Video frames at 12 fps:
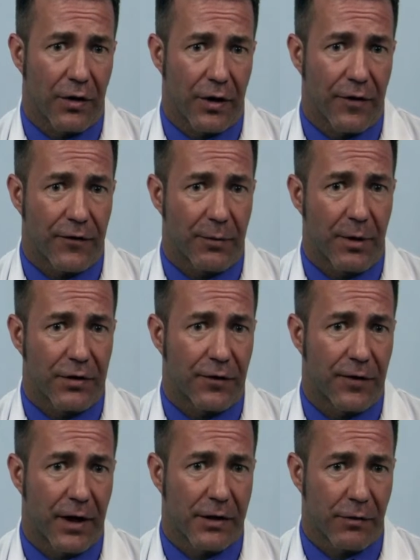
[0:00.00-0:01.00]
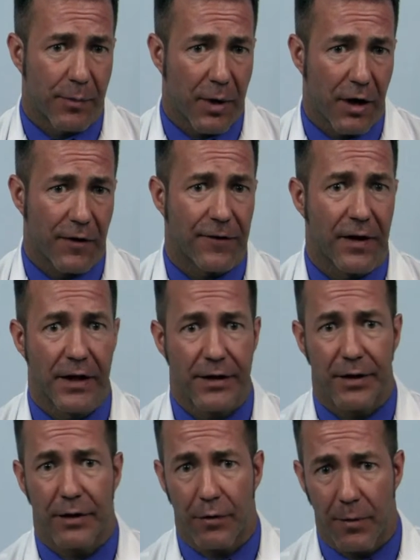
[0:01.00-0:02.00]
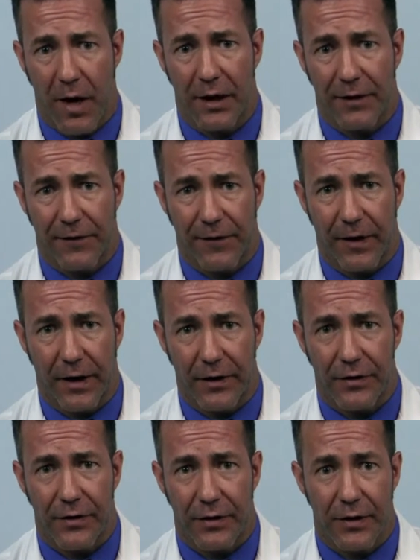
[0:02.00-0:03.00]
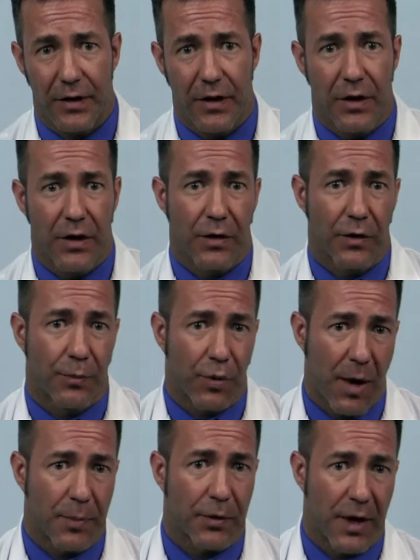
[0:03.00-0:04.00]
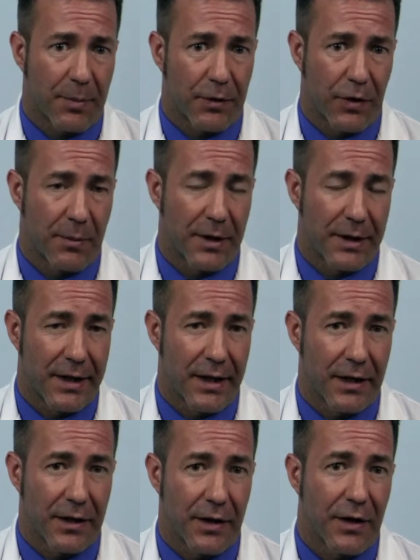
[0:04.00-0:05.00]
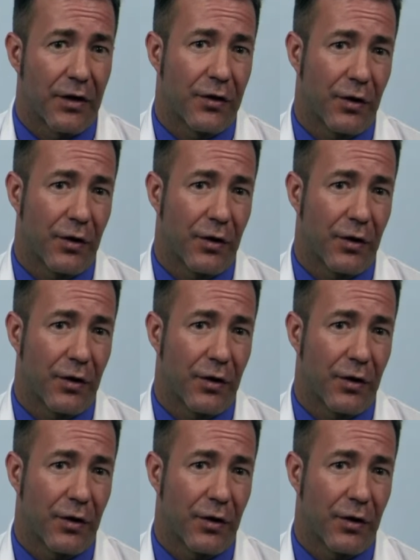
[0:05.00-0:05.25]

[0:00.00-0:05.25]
the inflammation phase, the repair phase, and the remodeling phase, the proper type of treatment is needed.